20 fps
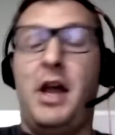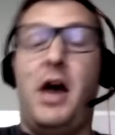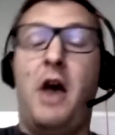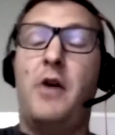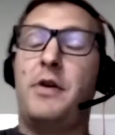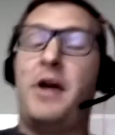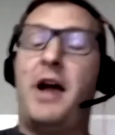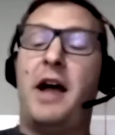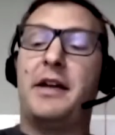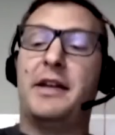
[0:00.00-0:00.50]

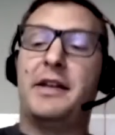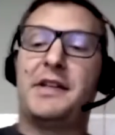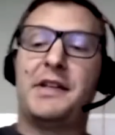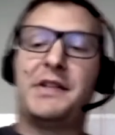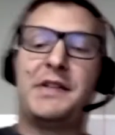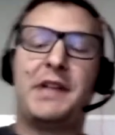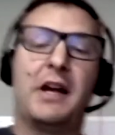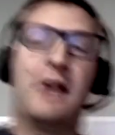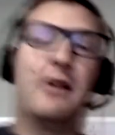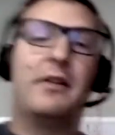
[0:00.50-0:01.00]
not
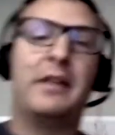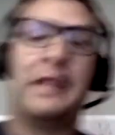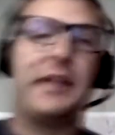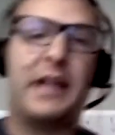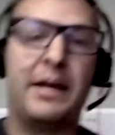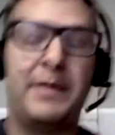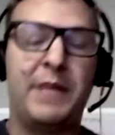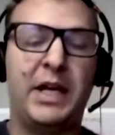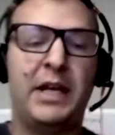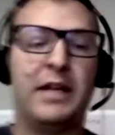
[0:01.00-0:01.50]
necessarily.
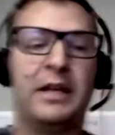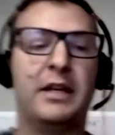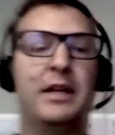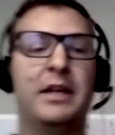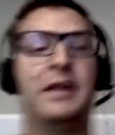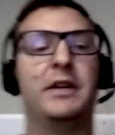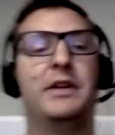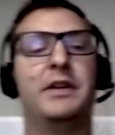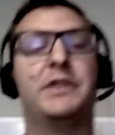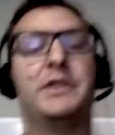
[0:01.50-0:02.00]
I mean,
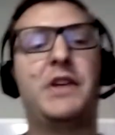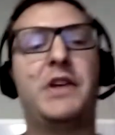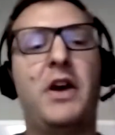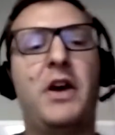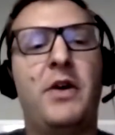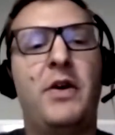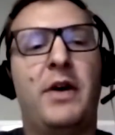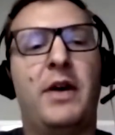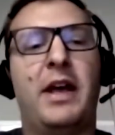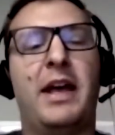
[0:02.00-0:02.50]

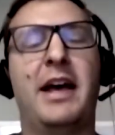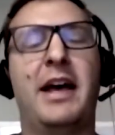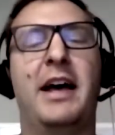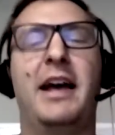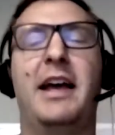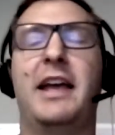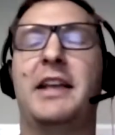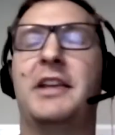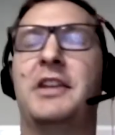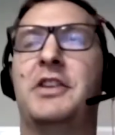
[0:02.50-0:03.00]

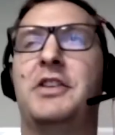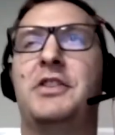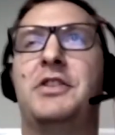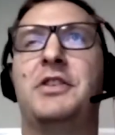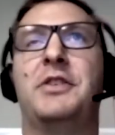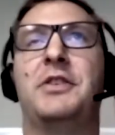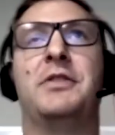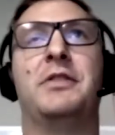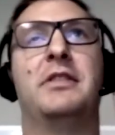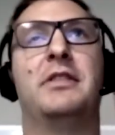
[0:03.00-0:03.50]
and
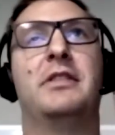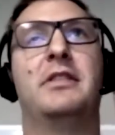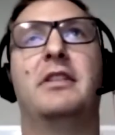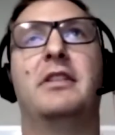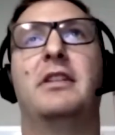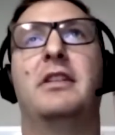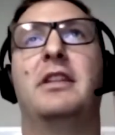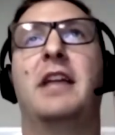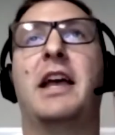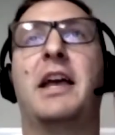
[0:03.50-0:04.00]
dude,
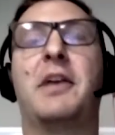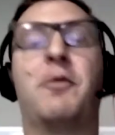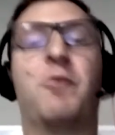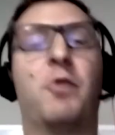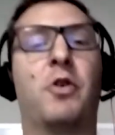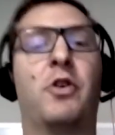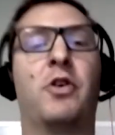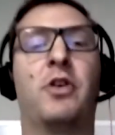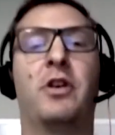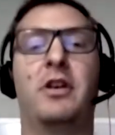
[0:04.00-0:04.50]
like
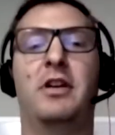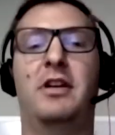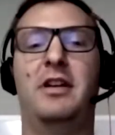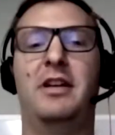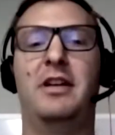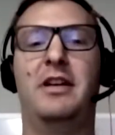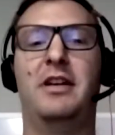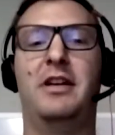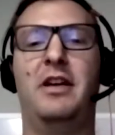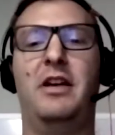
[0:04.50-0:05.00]

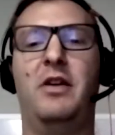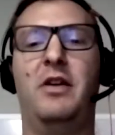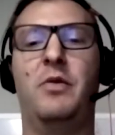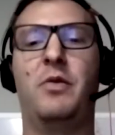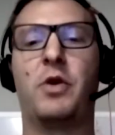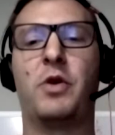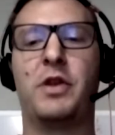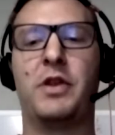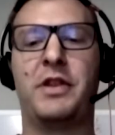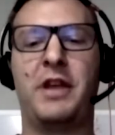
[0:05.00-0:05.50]

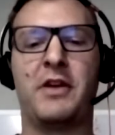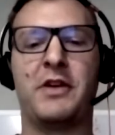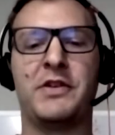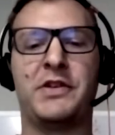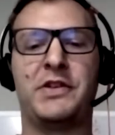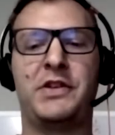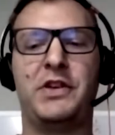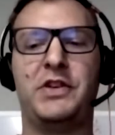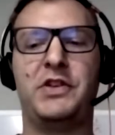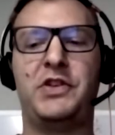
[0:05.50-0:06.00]

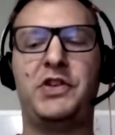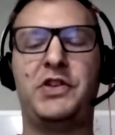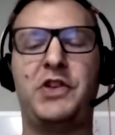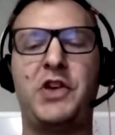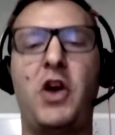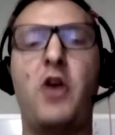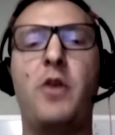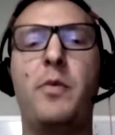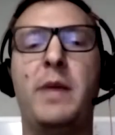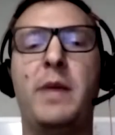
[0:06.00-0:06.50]
there's
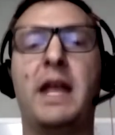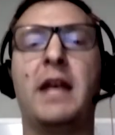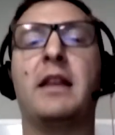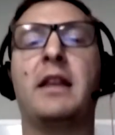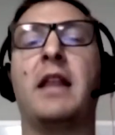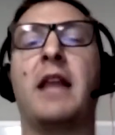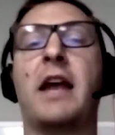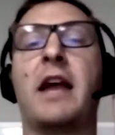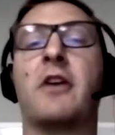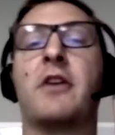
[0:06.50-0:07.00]
so many
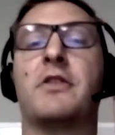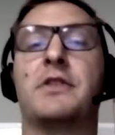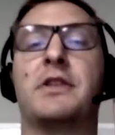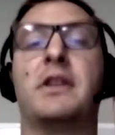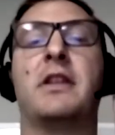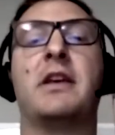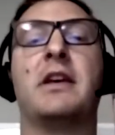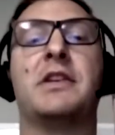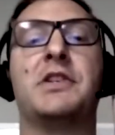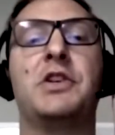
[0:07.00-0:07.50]
layers
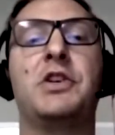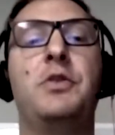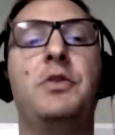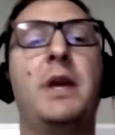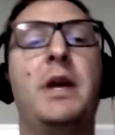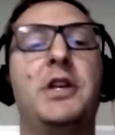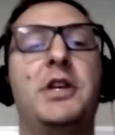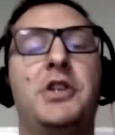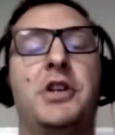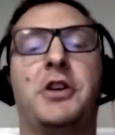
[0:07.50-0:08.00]
to this. You
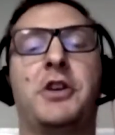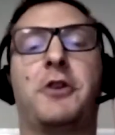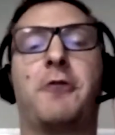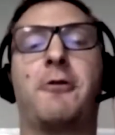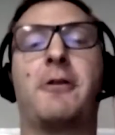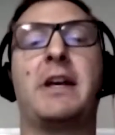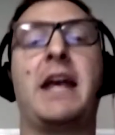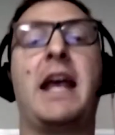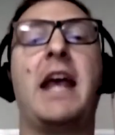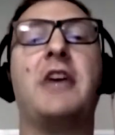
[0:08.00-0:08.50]
mentioned
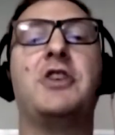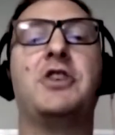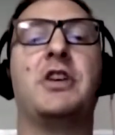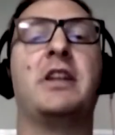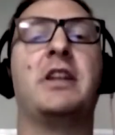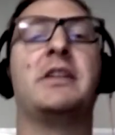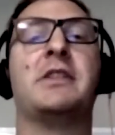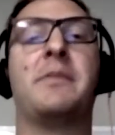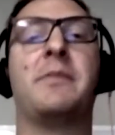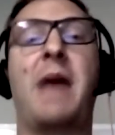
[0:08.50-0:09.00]

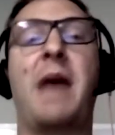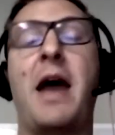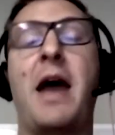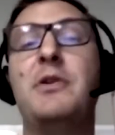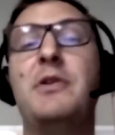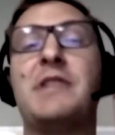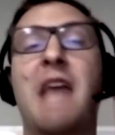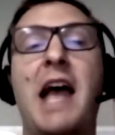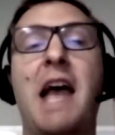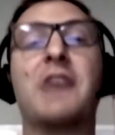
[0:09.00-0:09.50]
creationism. I
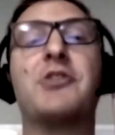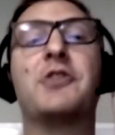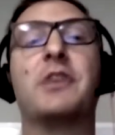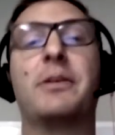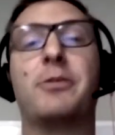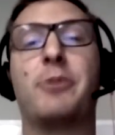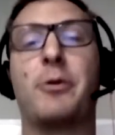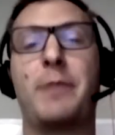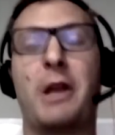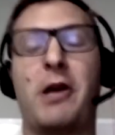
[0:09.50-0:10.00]
was actually
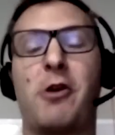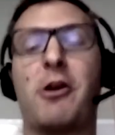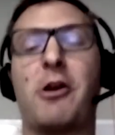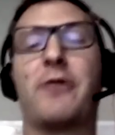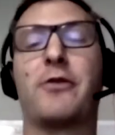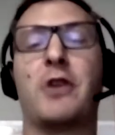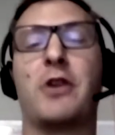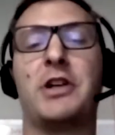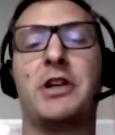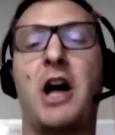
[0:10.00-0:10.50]
preparing
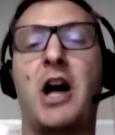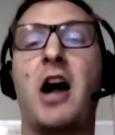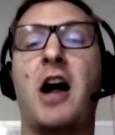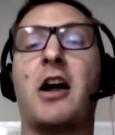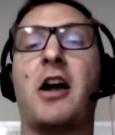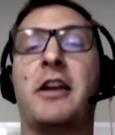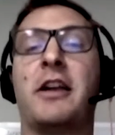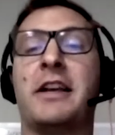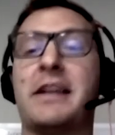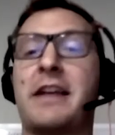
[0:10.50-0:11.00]
for a talk
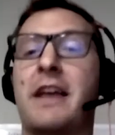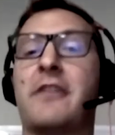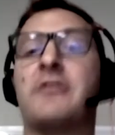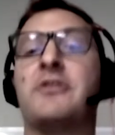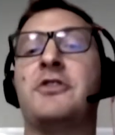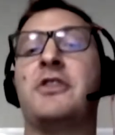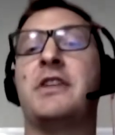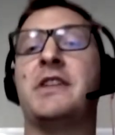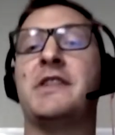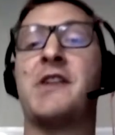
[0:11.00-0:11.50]
on
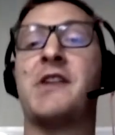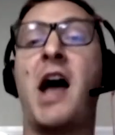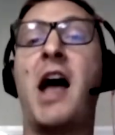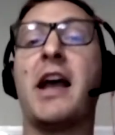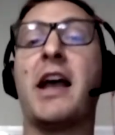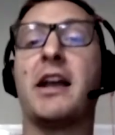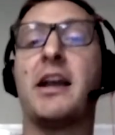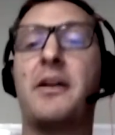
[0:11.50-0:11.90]
intelligent design,